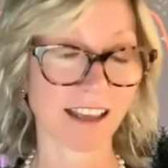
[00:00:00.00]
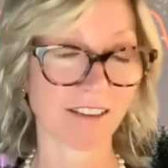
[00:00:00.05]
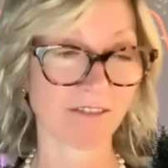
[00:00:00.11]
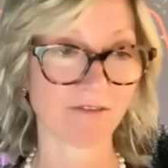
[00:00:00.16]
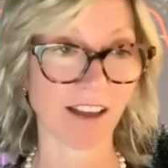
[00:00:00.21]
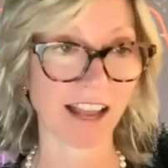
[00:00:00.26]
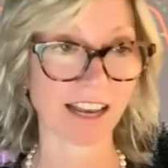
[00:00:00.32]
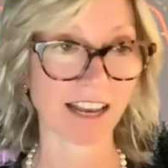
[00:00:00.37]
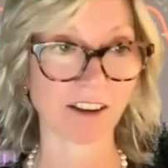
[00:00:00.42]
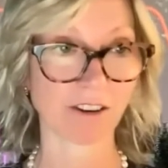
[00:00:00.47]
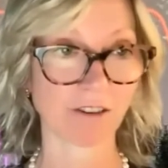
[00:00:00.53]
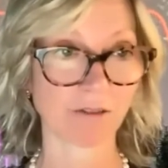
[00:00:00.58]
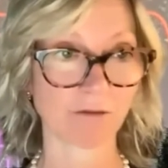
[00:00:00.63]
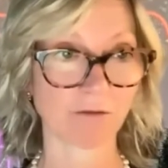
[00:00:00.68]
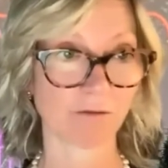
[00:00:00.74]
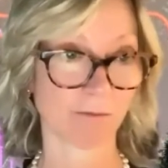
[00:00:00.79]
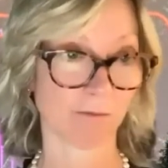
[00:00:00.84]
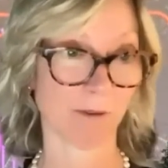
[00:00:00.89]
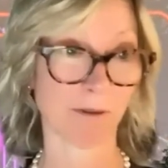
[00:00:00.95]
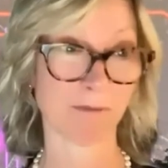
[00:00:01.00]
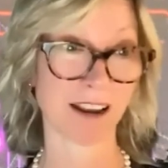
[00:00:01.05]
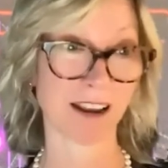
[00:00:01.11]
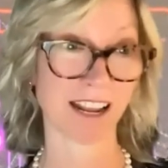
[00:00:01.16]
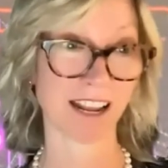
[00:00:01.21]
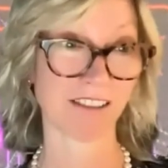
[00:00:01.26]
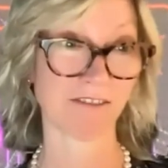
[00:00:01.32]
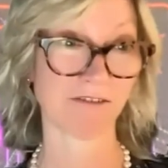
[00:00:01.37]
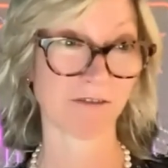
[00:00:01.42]
uh, value per
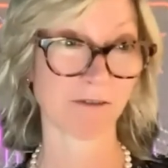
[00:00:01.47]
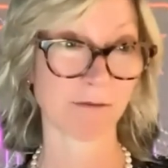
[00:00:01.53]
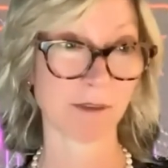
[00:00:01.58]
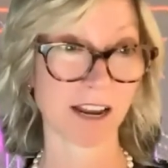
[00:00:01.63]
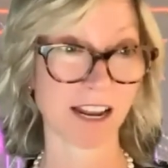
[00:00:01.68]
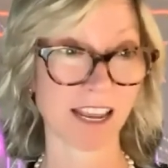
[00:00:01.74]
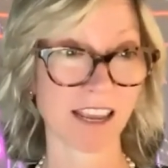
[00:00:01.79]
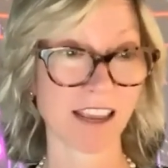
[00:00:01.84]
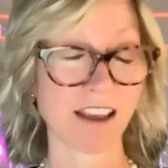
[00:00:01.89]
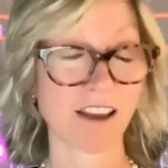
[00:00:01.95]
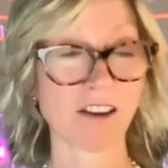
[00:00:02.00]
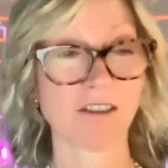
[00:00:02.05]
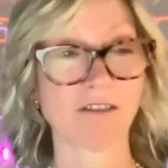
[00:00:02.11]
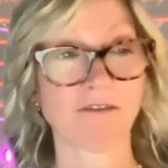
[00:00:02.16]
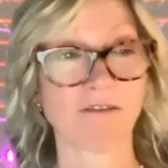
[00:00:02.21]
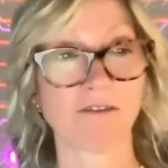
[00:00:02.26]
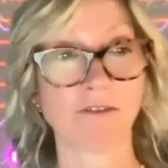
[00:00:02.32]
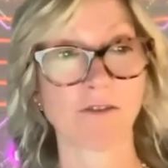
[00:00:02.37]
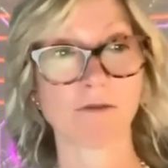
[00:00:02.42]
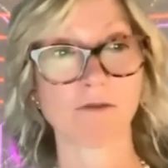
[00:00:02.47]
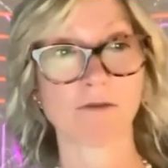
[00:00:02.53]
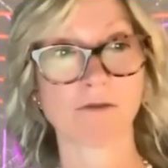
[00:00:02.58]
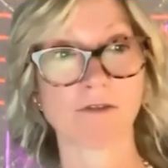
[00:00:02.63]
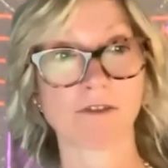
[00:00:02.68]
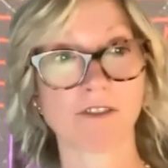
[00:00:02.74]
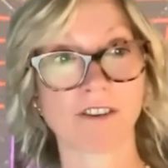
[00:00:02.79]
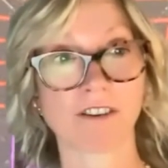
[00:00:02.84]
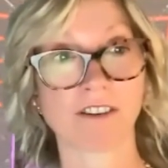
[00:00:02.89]
money for money
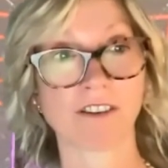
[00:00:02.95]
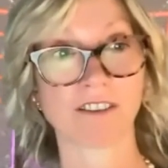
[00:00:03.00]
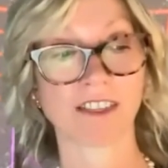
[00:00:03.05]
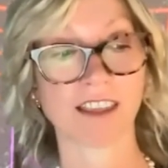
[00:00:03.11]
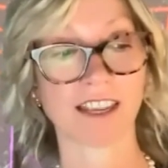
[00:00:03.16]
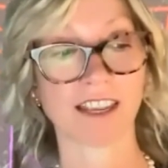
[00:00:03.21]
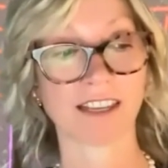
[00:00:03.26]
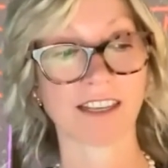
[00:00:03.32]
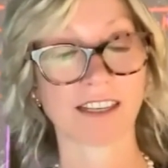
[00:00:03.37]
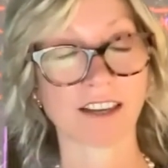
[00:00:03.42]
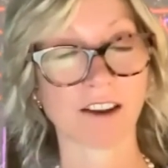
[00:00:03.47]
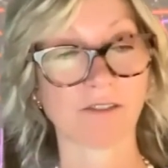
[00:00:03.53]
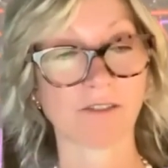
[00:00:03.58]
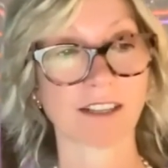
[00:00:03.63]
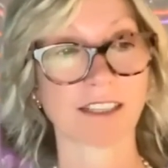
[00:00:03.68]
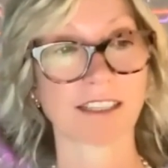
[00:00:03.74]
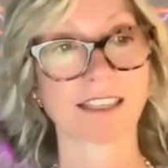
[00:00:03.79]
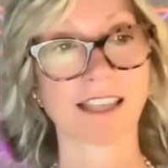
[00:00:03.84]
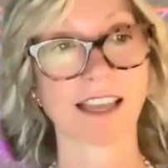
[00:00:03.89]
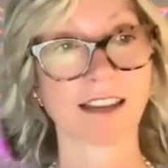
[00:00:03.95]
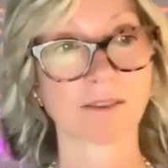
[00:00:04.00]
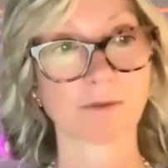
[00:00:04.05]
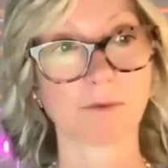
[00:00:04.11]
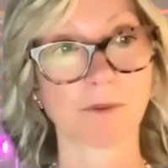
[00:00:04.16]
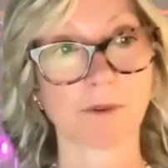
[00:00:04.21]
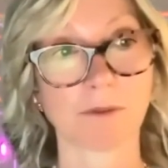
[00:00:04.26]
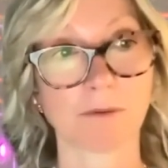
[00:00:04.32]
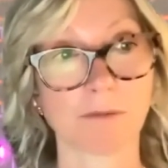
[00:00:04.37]
for the tokens that
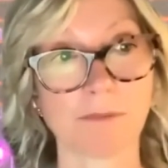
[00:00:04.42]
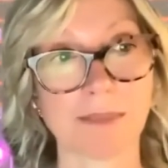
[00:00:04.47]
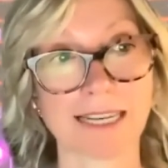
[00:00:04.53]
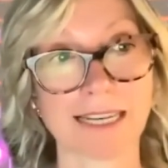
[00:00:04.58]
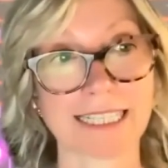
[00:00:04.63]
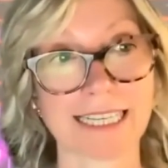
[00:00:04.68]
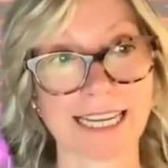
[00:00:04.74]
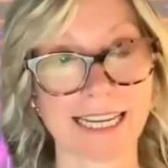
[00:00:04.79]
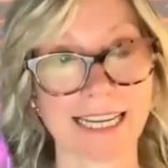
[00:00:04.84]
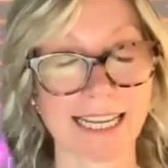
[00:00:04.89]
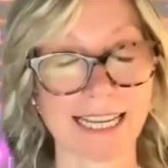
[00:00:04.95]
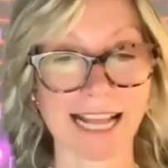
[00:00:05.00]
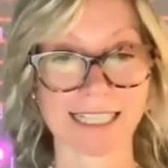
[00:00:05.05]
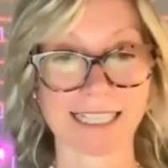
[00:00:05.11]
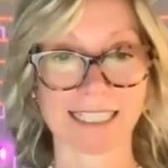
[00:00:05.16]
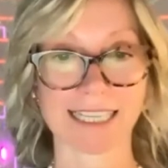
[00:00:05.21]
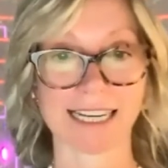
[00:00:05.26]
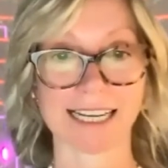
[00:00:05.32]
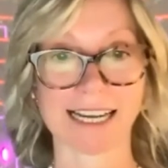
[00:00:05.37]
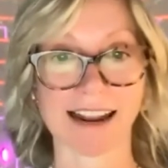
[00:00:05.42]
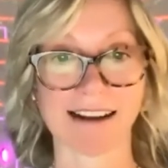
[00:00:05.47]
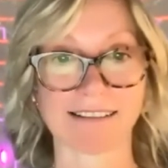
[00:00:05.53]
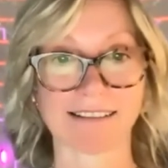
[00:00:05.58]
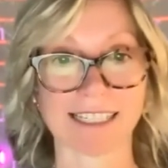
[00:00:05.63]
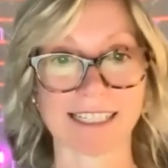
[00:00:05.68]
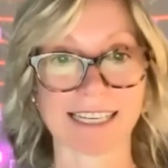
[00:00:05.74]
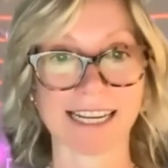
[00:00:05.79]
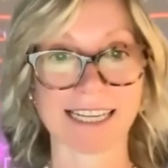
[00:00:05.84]
we're minting at
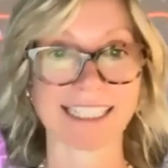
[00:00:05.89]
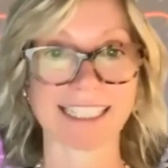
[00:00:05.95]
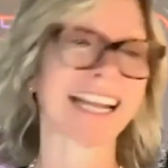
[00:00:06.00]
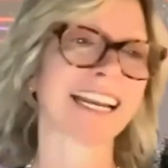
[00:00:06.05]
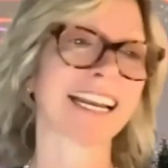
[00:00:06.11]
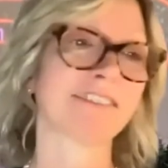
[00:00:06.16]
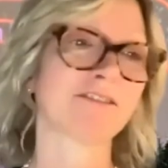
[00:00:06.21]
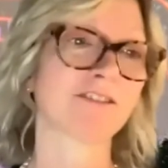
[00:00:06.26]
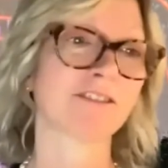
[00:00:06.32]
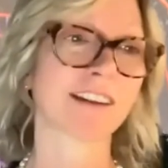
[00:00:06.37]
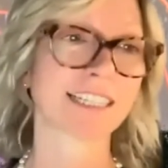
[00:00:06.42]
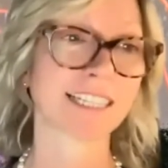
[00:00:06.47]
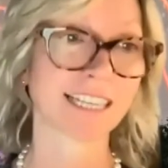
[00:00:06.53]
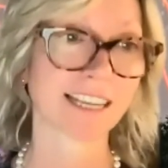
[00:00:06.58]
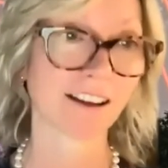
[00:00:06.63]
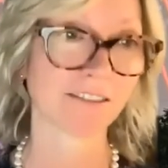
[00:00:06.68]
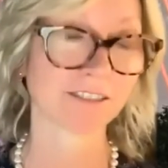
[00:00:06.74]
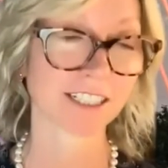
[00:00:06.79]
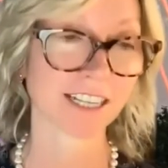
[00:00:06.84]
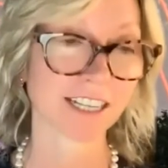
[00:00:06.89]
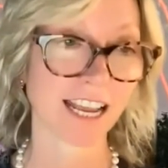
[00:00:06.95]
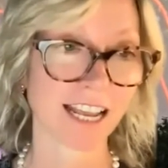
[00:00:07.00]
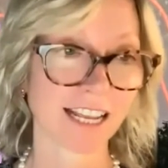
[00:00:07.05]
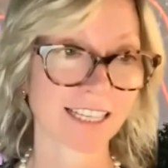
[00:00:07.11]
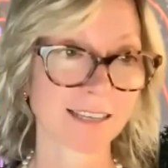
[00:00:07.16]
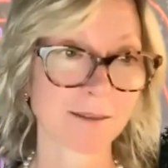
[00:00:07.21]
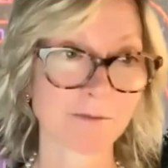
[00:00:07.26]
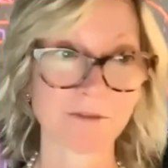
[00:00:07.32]
Singularity Net, and I've already covered
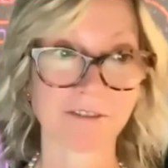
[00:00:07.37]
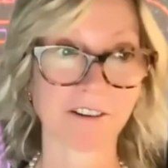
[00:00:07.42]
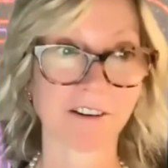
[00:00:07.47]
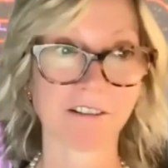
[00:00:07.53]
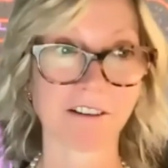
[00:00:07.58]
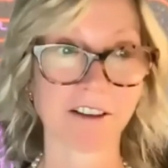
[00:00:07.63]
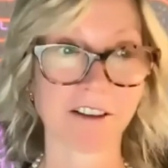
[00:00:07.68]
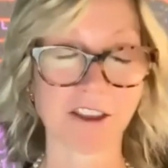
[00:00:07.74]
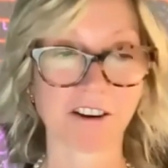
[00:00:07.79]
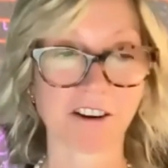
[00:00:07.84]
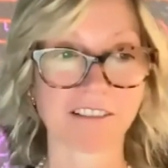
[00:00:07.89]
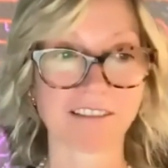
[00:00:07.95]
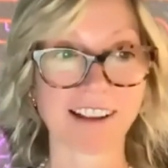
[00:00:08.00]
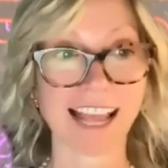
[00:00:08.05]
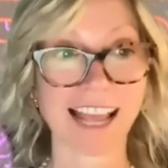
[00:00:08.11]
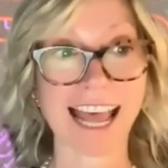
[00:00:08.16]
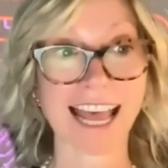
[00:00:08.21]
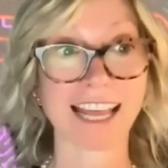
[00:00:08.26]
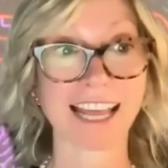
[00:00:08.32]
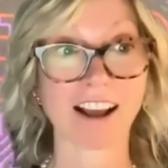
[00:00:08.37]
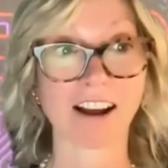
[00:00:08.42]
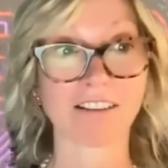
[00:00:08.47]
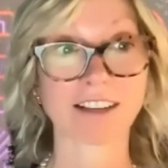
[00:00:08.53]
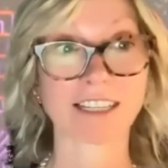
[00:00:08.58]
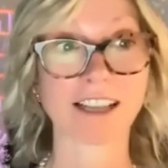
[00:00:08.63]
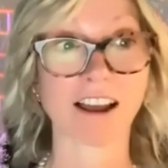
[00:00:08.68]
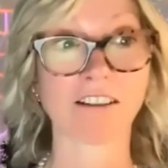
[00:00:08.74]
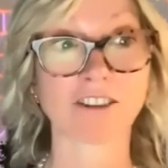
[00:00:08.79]
some of our other uh,
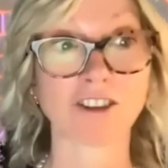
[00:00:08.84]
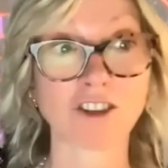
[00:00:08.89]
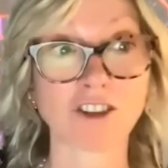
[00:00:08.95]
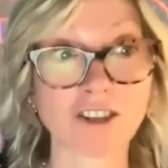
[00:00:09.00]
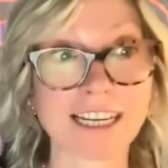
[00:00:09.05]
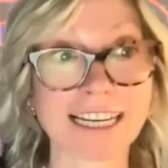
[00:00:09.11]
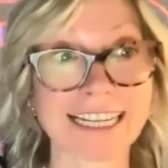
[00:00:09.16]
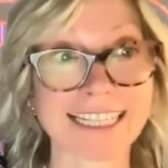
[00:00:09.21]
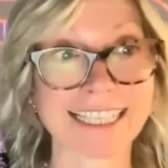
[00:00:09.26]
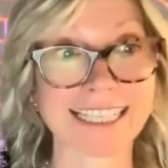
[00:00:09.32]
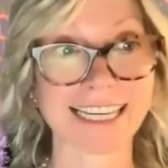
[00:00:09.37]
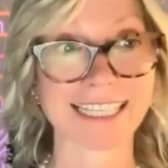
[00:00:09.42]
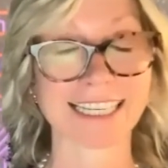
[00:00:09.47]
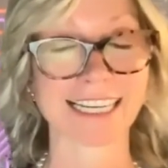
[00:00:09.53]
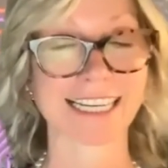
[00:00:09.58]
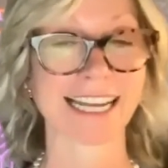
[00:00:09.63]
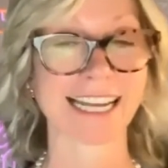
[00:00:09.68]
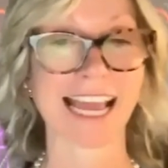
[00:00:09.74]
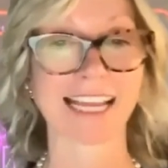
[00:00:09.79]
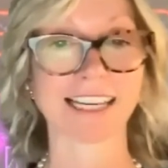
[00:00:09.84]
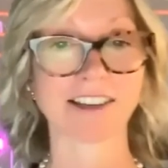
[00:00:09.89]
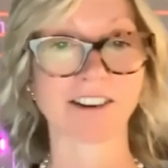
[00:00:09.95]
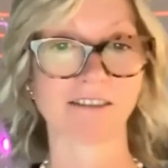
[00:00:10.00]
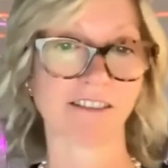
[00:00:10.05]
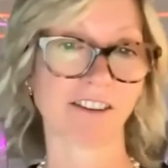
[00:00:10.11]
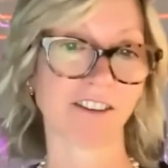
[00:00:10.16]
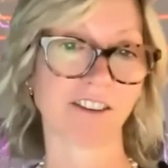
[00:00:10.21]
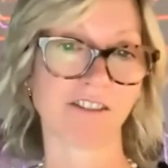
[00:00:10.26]
our, our, utilization and
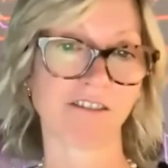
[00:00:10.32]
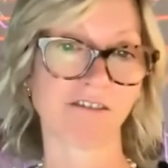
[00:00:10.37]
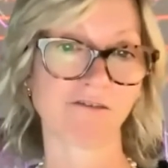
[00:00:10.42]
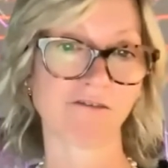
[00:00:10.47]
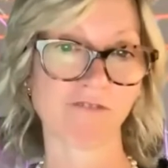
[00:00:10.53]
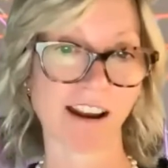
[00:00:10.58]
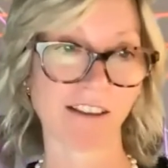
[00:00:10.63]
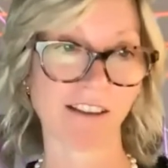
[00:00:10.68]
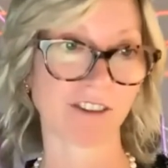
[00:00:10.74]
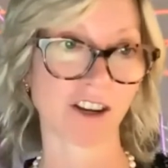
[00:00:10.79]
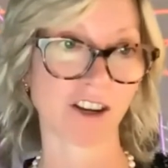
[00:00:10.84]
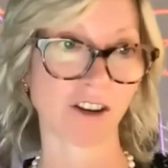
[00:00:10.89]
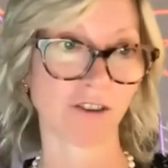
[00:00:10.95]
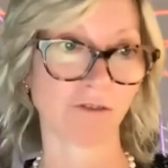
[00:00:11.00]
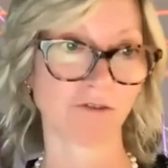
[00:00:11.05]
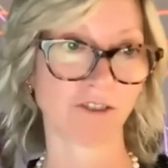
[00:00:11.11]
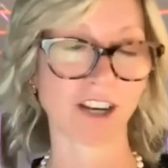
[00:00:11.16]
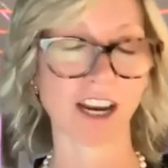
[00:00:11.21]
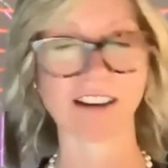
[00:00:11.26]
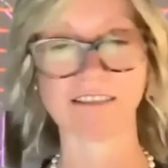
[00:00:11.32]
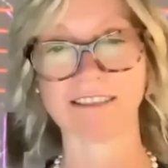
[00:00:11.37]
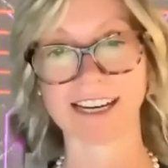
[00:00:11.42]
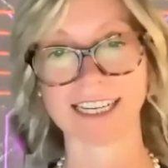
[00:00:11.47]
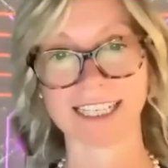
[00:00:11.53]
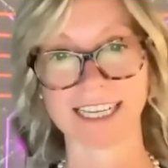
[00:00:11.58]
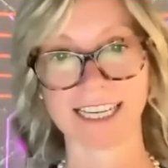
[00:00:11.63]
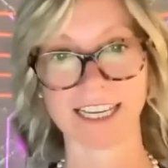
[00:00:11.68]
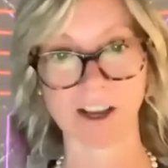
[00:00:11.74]
our other revenue
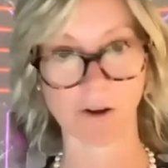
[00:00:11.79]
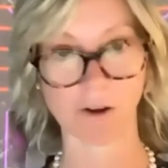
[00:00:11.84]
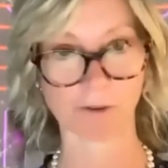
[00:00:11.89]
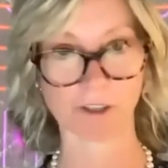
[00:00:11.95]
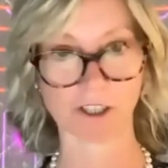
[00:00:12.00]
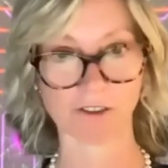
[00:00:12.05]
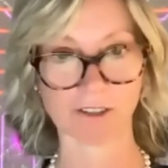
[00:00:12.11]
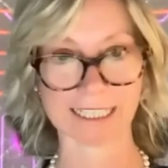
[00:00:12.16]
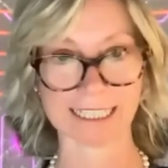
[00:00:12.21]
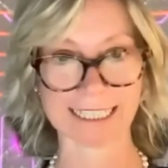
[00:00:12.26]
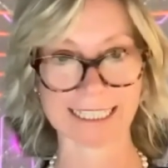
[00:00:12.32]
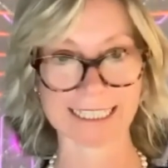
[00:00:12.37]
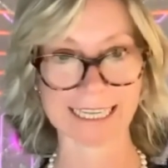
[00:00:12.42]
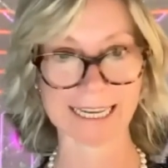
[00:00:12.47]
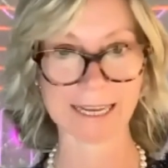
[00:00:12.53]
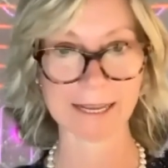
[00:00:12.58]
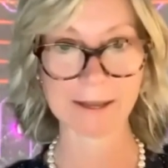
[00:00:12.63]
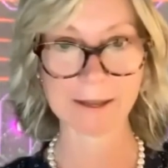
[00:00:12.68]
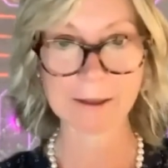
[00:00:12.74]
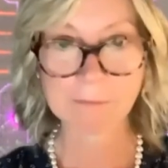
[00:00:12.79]
generating opportunities.